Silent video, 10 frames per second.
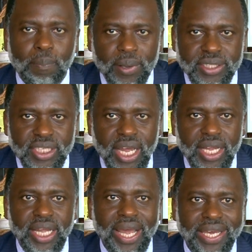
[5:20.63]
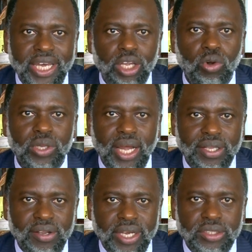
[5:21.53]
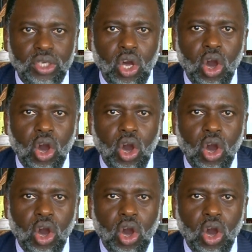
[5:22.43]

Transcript: present a keynote address